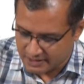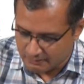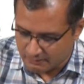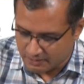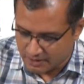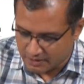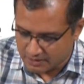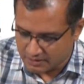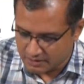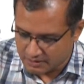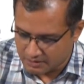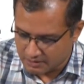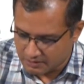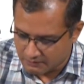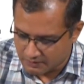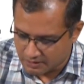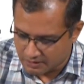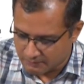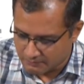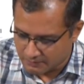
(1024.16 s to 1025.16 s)
but
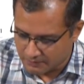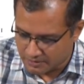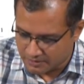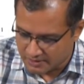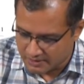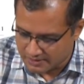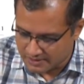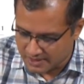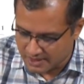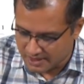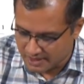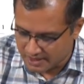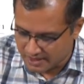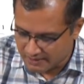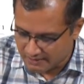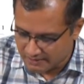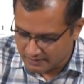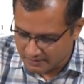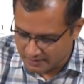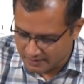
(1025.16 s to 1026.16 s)
1 upon z
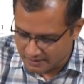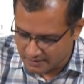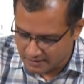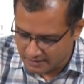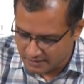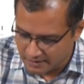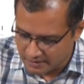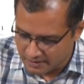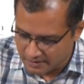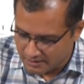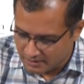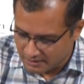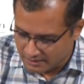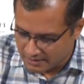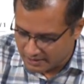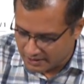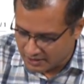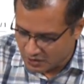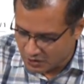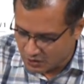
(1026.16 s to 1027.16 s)

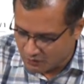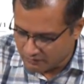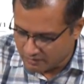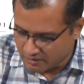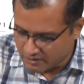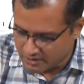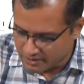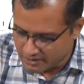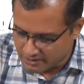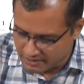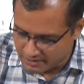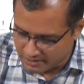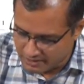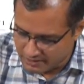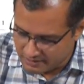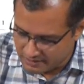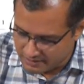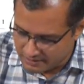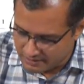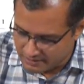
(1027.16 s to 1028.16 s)
d over
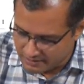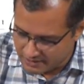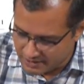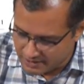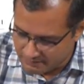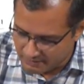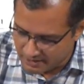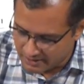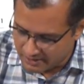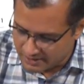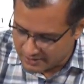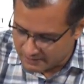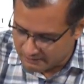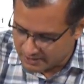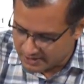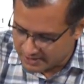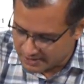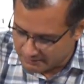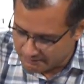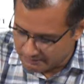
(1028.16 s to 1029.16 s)
d minus
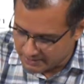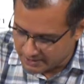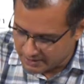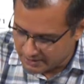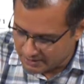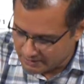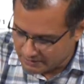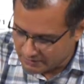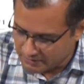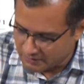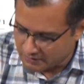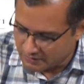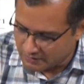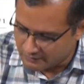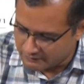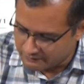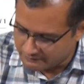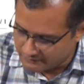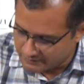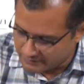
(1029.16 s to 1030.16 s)
beta p
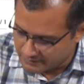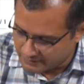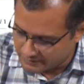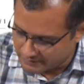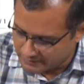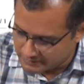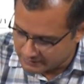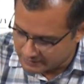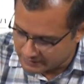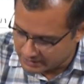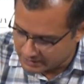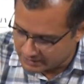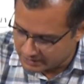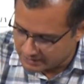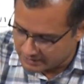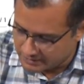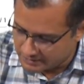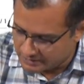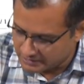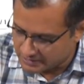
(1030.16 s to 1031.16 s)
of
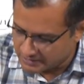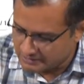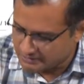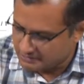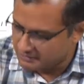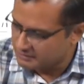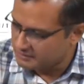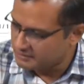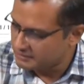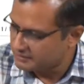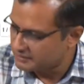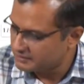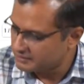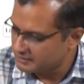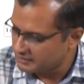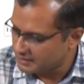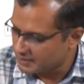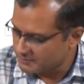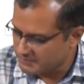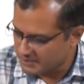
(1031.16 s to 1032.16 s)
the
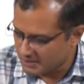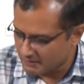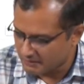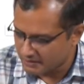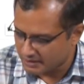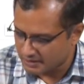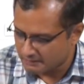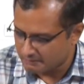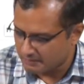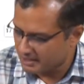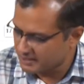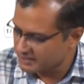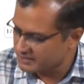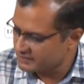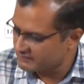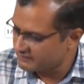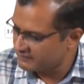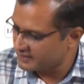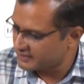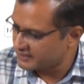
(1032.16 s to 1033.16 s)
Gibbs canonical partition
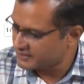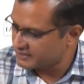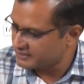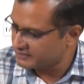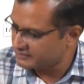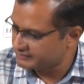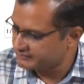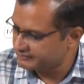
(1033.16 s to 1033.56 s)
function.